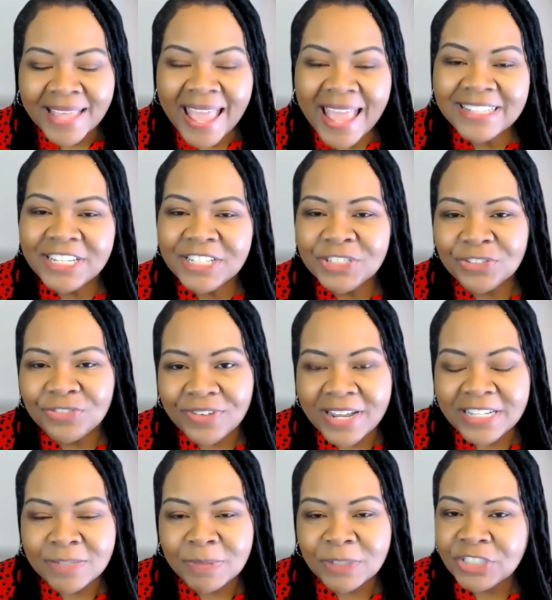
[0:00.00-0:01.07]
Hey, teacher
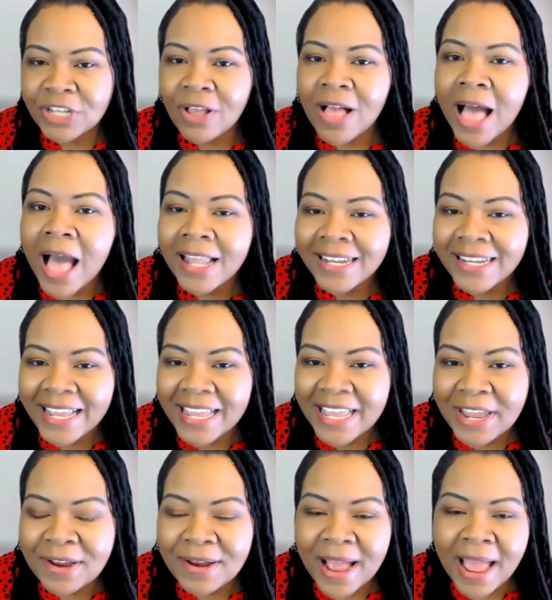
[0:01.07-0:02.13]
friends, Michelle Holiday
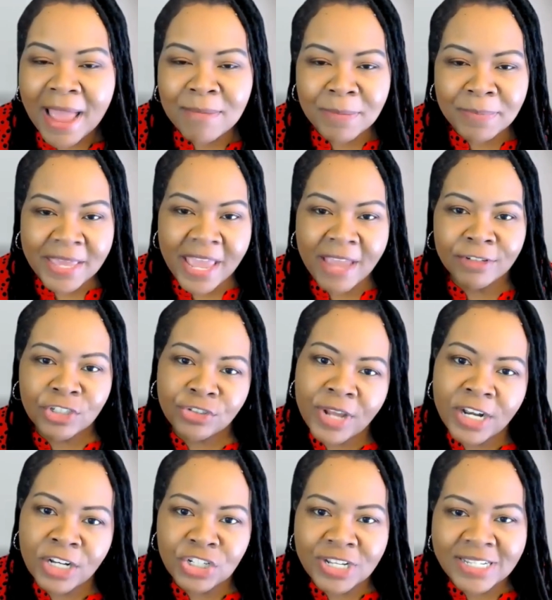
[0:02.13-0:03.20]
here. I'm a behavior
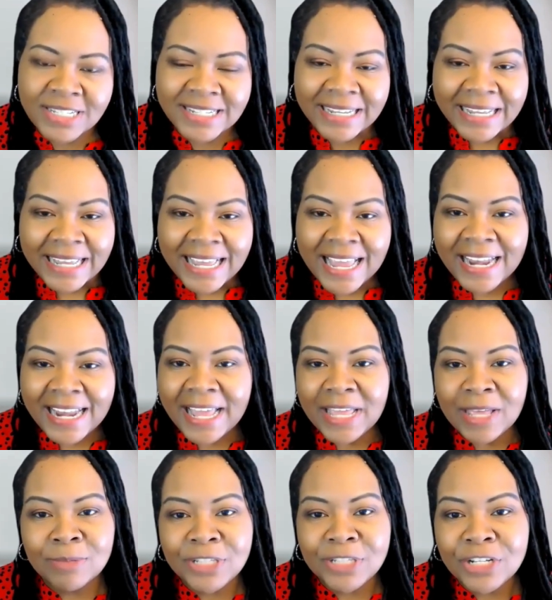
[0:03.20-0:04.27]
strategist, and I
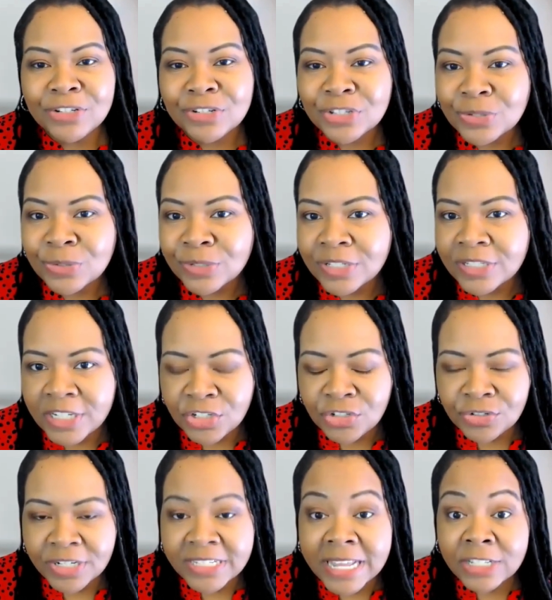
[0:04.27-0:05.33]
help teachers, schools,
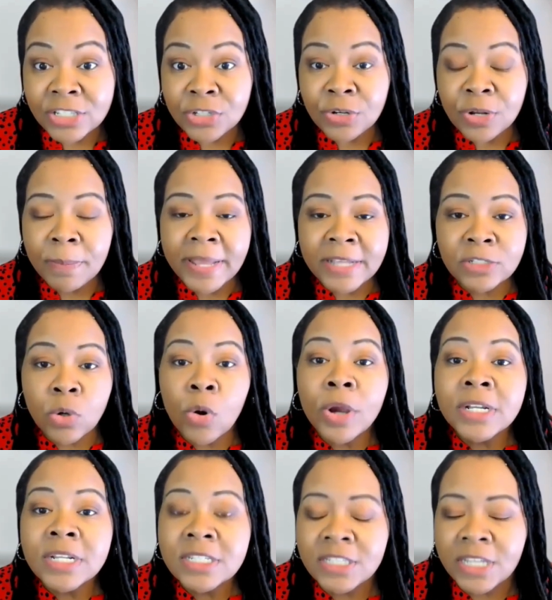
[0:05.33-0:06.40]
districts, and student-based
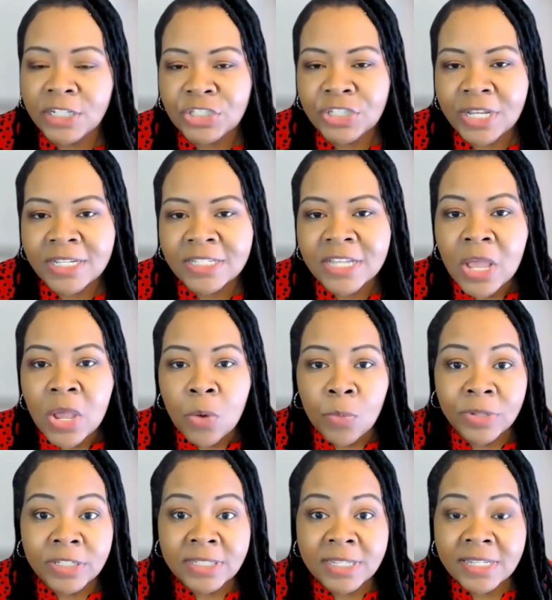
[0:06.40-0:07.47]
organizations
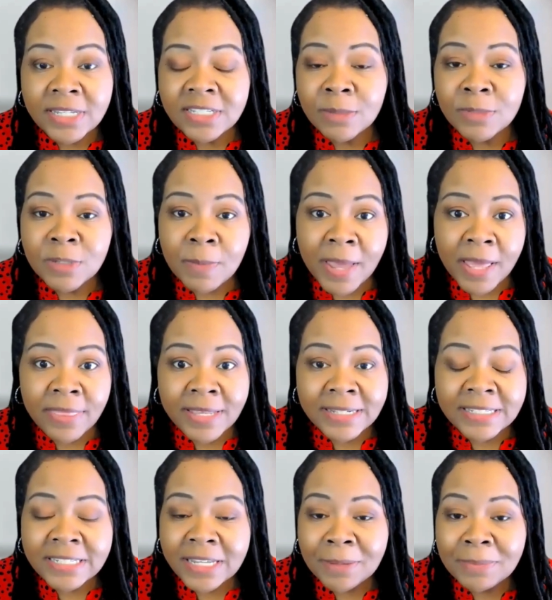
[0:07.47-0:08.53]
with systems,
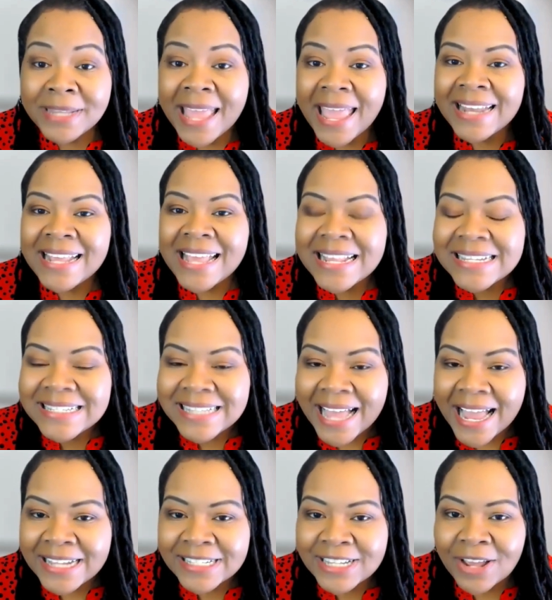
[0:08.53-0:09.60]
methods, tips, and
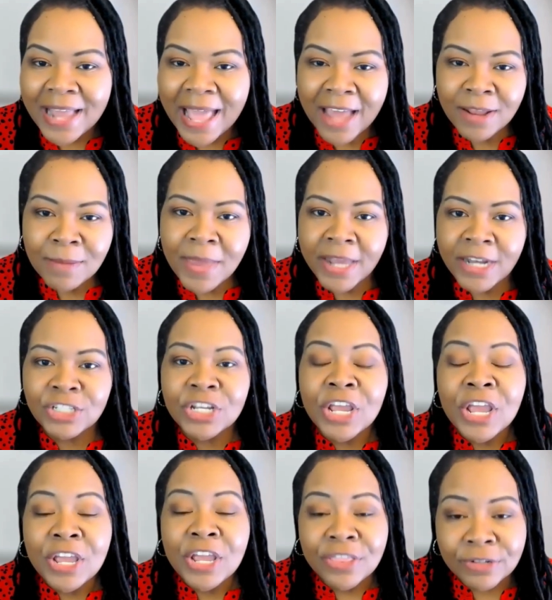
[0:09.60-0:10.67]
insights on how to manage
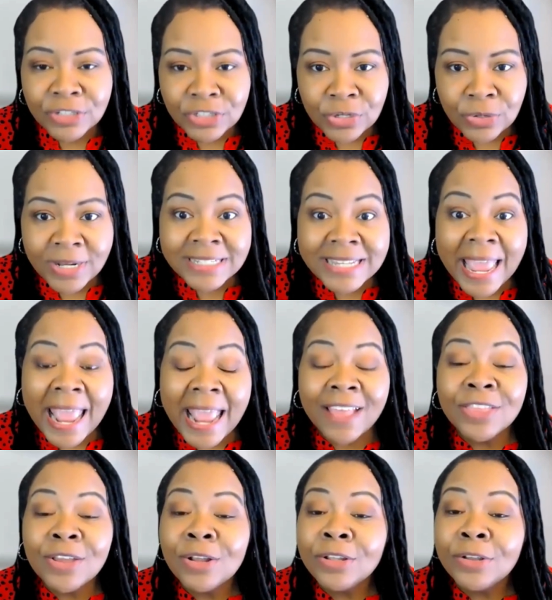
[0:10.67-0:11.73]
their students
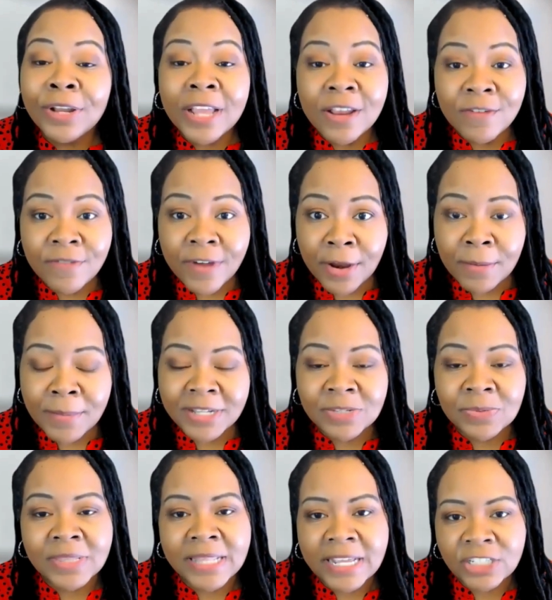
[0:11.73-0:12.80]
and their learning
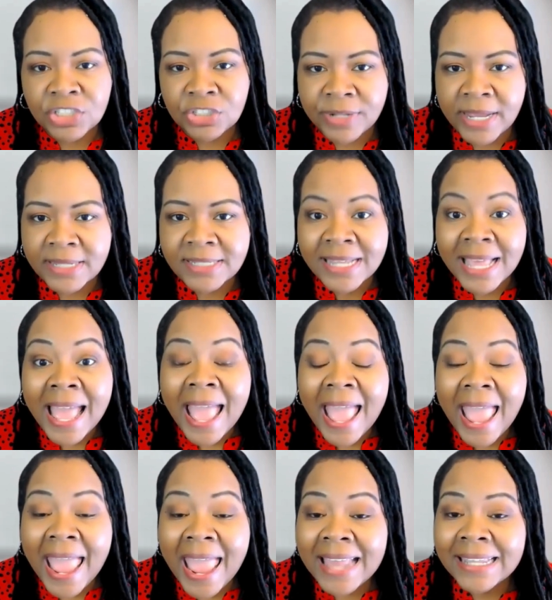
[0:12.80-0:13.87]
environments with less stress
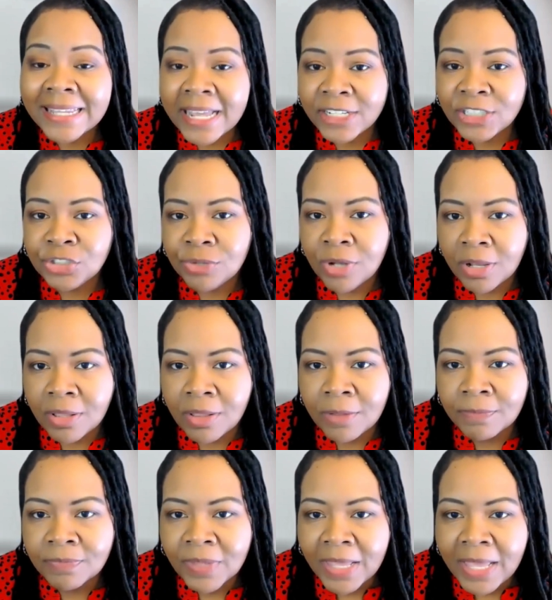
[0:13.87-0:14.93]
and less
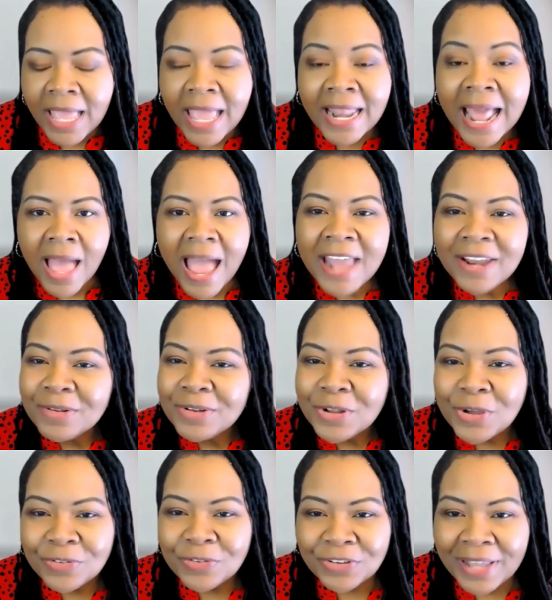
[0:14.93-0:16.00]
struggle. And I don't
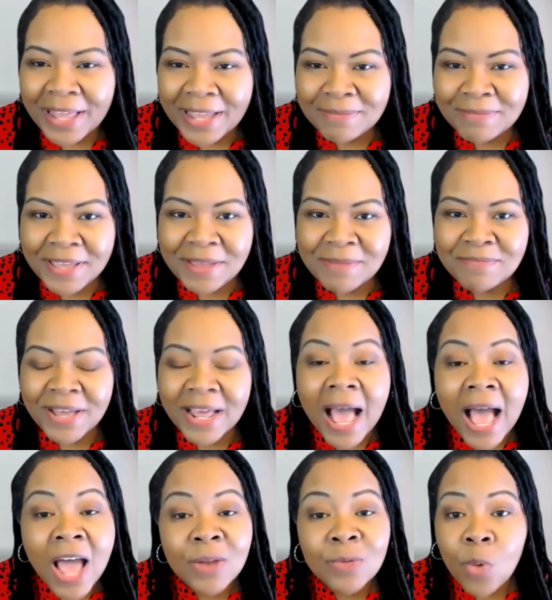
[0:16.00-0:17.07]
know if you're like me, but
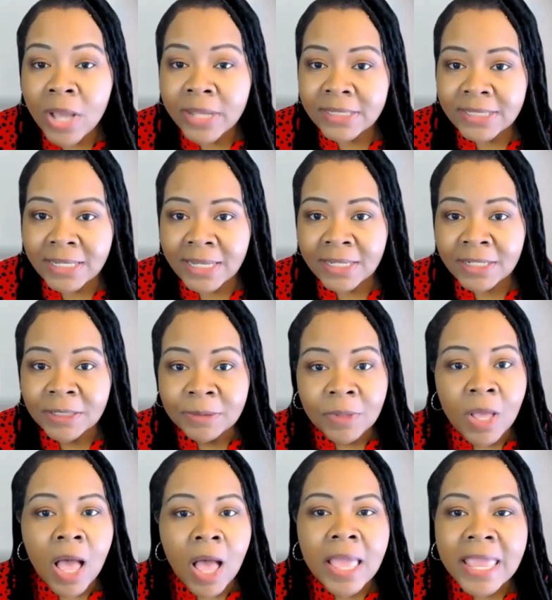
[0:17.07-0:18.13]
unwanted,
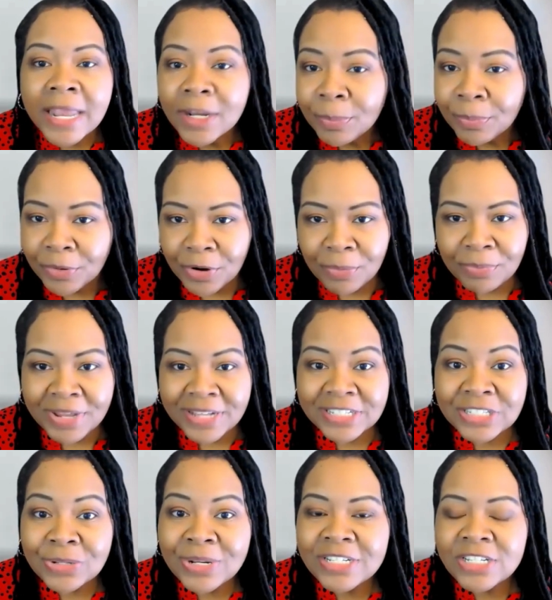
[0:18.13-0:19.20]
inappropriate
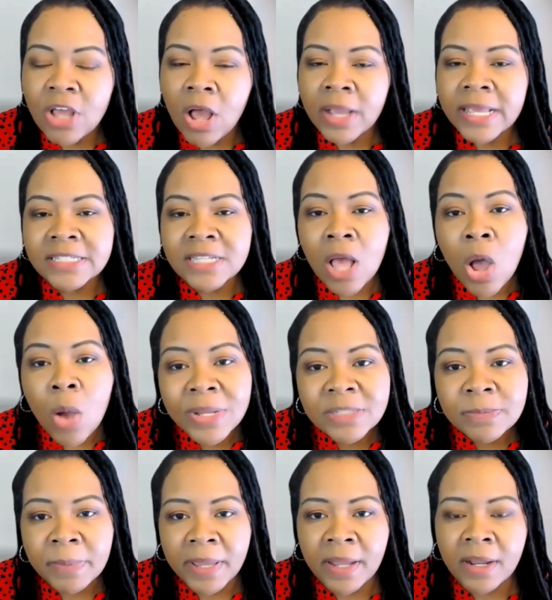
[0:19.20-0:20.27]
student talk has
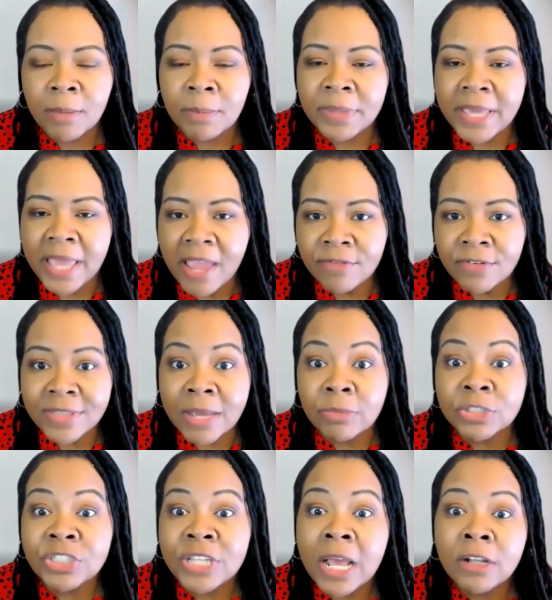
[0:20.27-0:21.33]
always been a behavior that
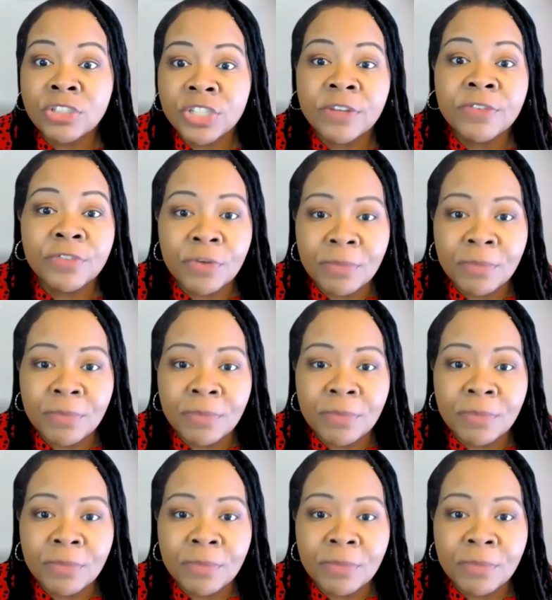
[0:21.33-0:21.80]
was challenging for